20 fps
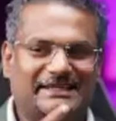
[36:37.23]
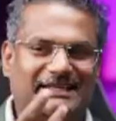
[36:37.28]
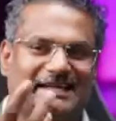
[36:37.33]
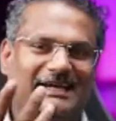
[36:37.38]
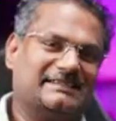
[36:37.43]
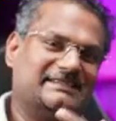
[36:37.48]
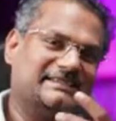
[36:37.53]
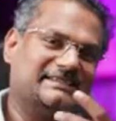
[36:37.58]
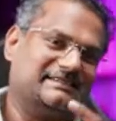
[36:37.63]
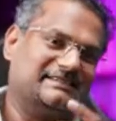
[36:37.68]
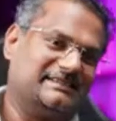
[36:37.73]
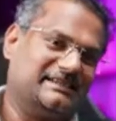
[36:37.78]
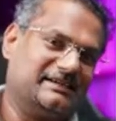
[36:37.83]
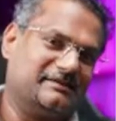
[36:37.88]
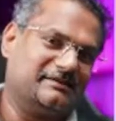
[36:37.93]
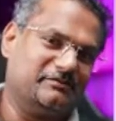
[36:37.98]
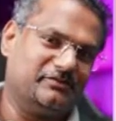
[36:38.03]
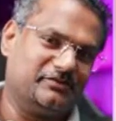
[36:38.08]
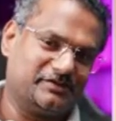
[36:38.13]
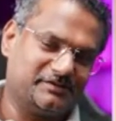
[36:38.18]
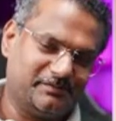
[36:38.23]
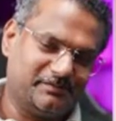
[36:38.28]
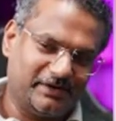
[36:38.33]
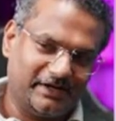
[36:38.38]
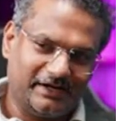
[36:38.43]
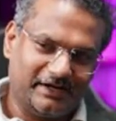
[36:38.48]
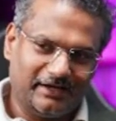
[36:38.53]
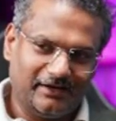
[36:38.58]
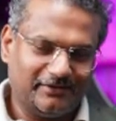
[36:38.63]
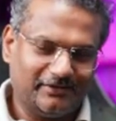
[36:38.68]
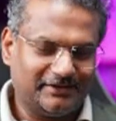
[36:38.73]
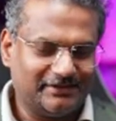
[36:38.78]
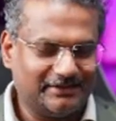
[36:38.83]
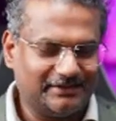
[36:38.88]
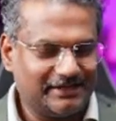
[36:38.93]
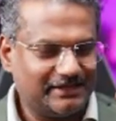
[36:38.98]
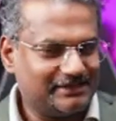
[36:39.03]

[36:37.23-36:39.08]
and gas is like more spread out,